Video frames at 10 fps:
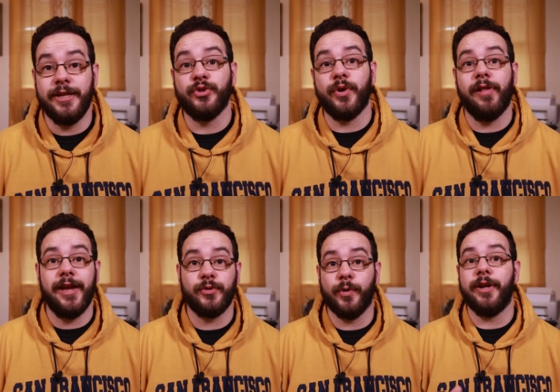
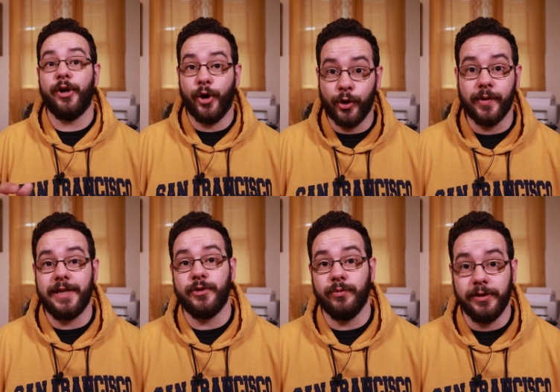Israelites were in a
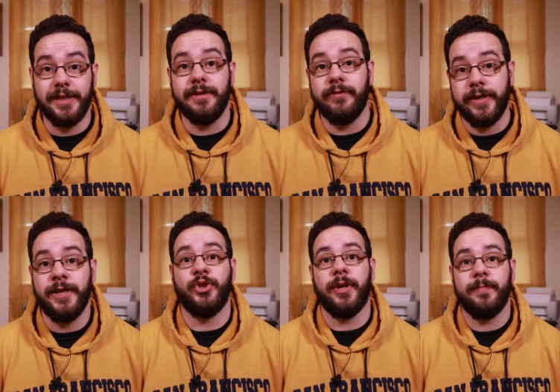hurry to leave
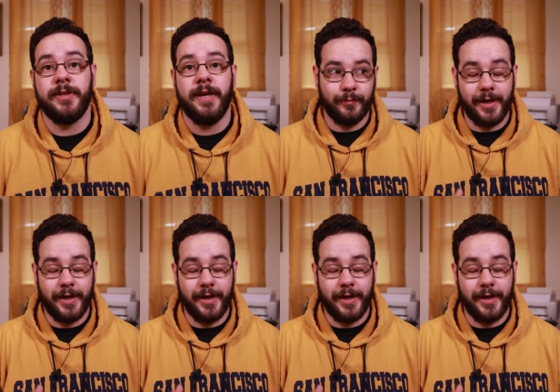Egypt.